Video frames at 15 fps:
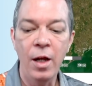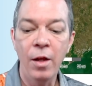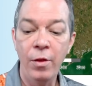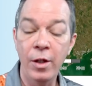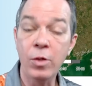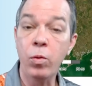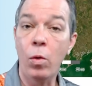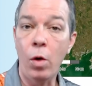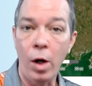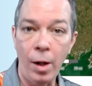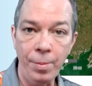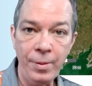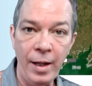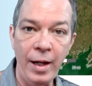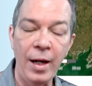This will
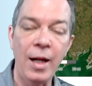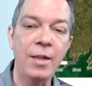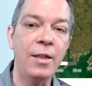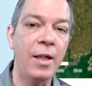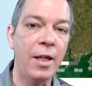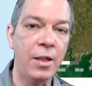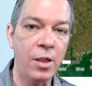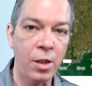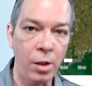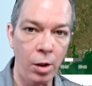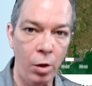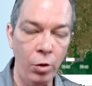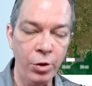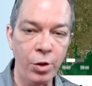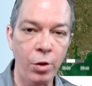update as it gets
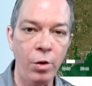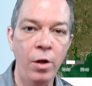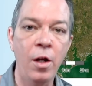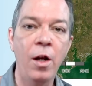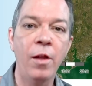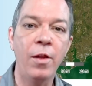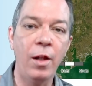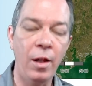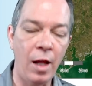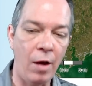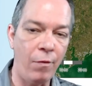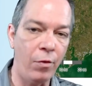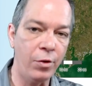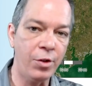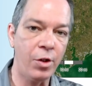closer. The
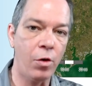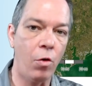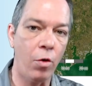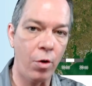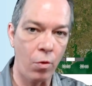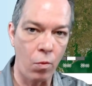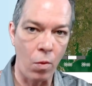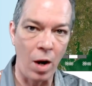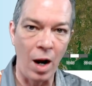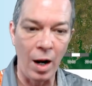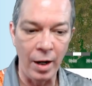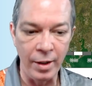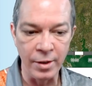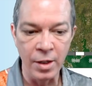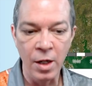levels are going to
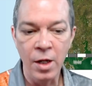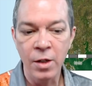rise.